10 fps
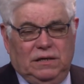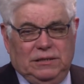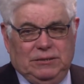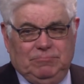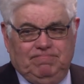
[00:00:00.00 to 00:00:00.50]

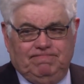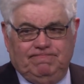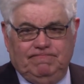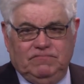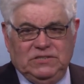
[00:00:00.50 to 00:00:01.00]
um,
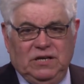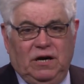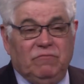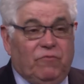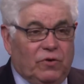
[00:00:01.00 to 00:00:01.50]

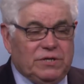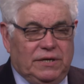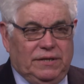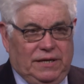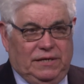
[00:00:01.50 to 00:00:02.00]

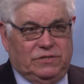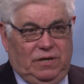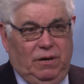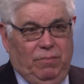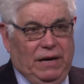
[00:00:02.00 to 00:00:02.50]
unfortunate
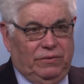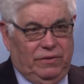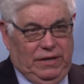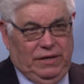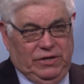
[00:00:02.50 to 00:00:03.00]
things about
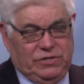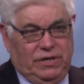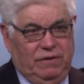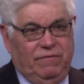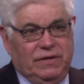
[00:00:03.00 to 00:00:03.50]
the
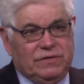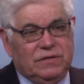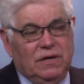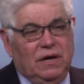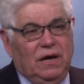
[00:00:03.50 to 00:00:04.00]
initiative
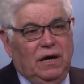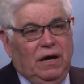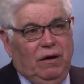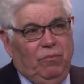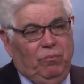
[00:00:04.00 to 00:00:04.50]
is
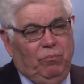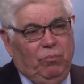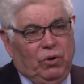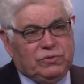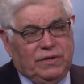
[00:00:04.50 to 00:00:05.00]

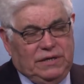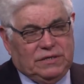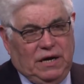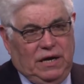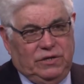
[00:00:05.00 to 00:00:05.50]
most of
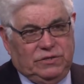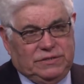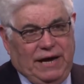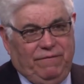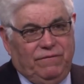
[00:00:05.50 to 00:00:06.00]
these
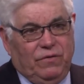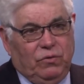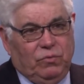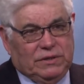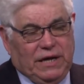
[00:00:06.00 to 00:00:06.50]
colleges have
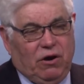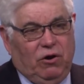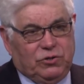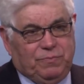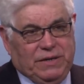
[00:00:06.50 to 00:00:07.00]
what they
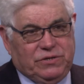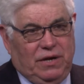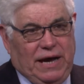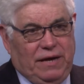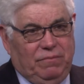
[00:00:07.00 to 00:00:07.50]
call
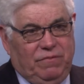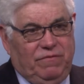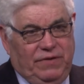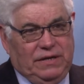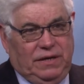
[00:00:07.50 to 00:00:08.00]
special item
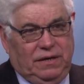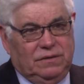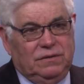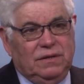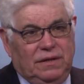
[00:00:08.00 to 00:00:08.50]
funding
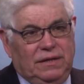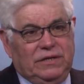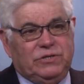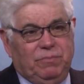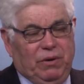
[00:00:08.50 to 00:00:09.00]

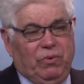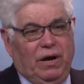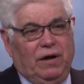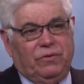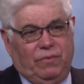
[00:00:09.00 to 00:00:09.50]
needs to be
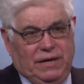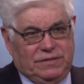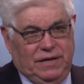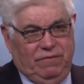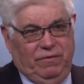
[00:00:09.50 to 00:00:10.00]

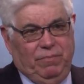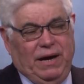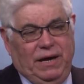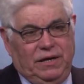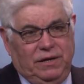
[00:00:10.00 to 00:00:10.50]
reauthorized every
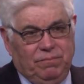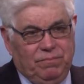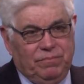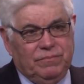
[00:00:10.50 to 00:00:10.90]
biennium